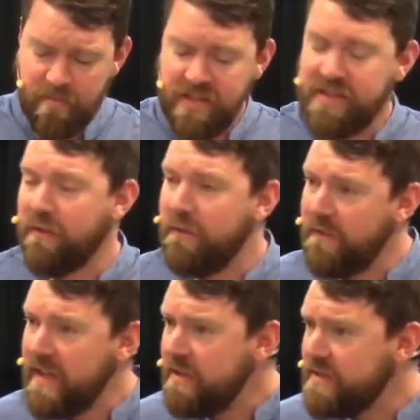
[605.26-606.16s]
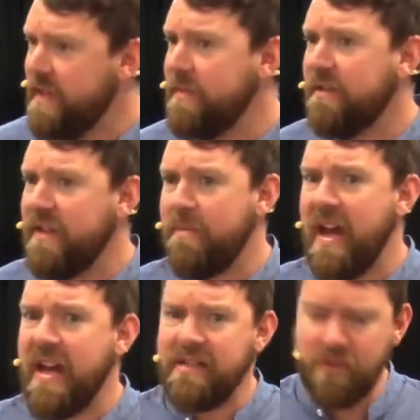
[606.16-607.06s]
to feel something of their
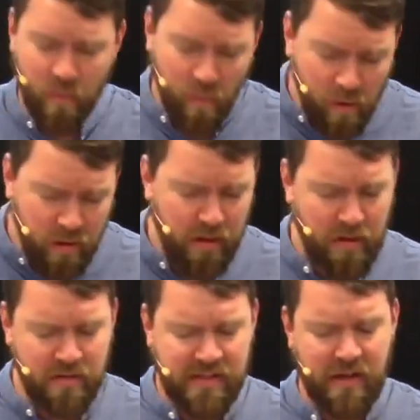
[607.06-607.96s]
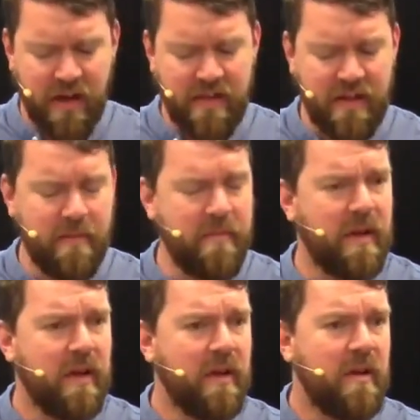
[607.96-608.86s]
pain, to walk alongside them,
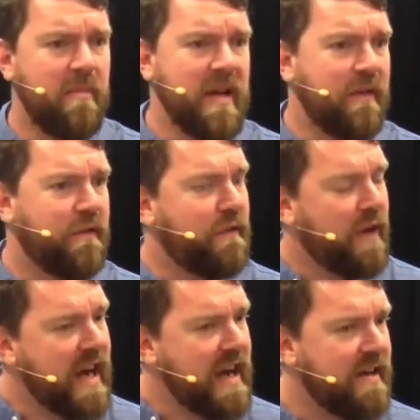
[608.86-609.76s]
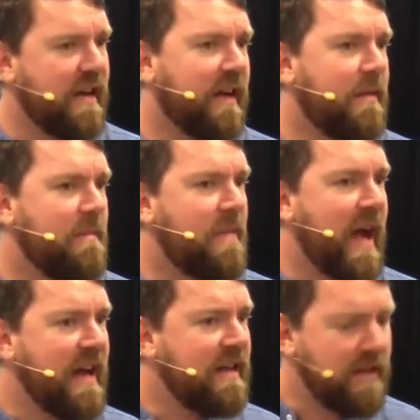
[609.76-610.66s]
be a friend and a
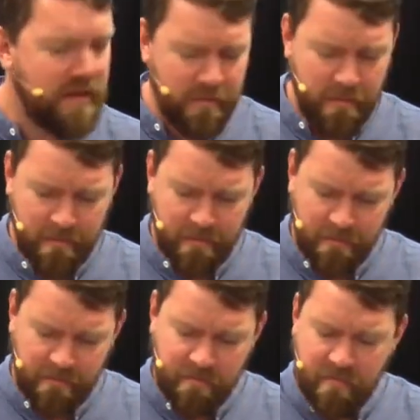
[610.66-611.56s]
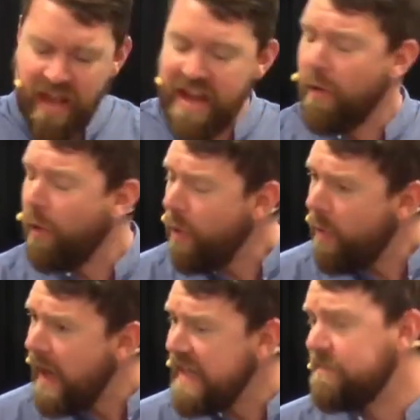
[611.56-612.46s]
companion, and
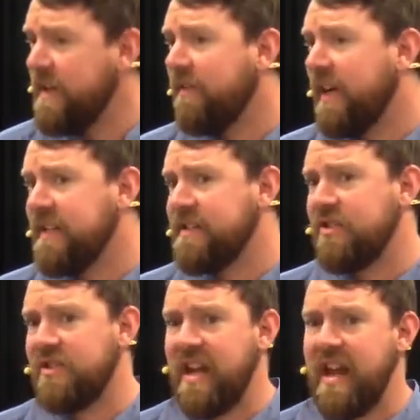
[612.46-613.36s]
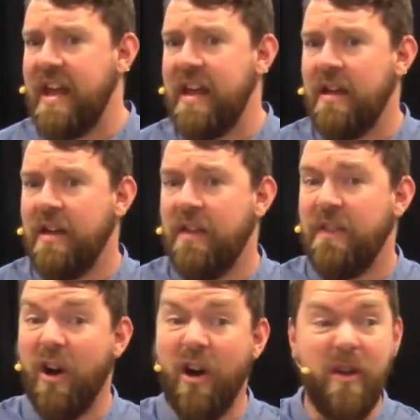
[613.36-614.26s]
always be ready to share
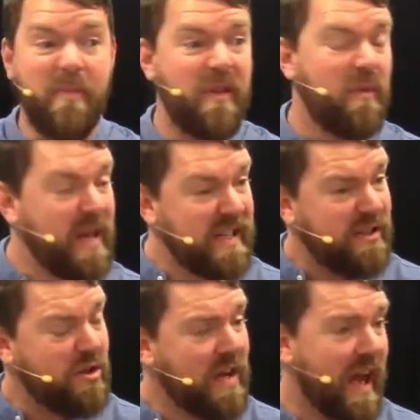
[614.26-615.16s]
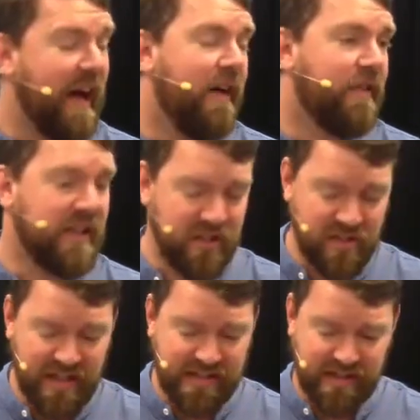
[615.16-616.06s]
the hope that we do have in
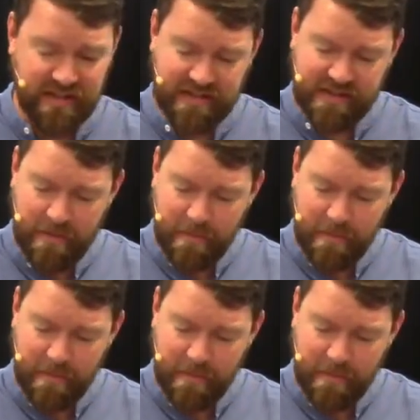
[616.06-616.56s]
Jesus.